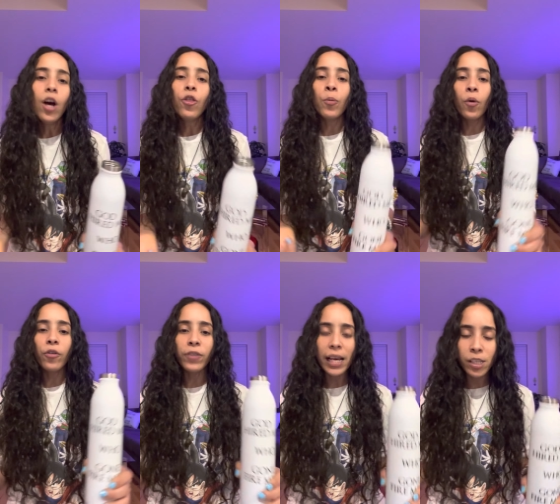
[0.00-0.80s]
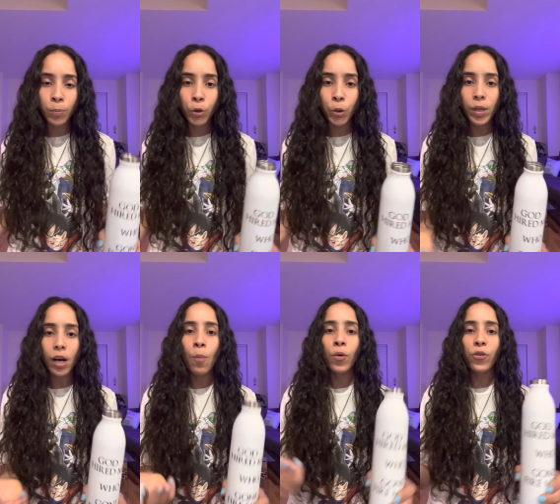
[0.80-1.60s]
the more flexible you
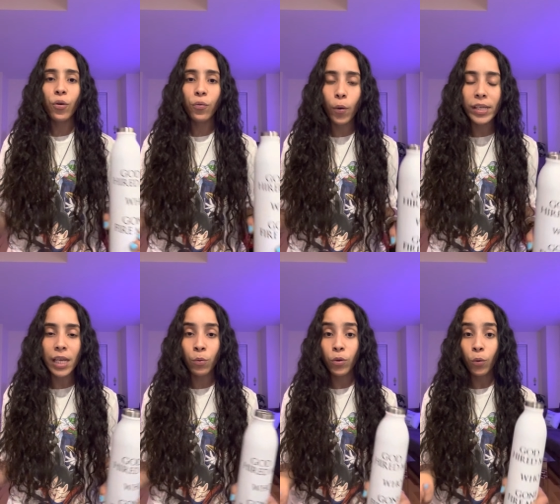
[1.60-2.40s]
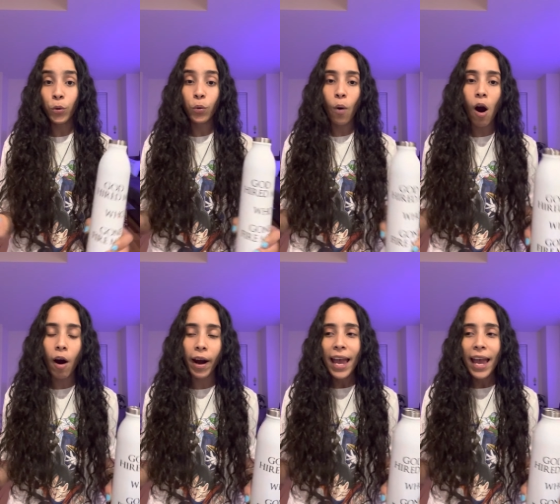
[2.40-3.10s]
become with your voice and with who you are.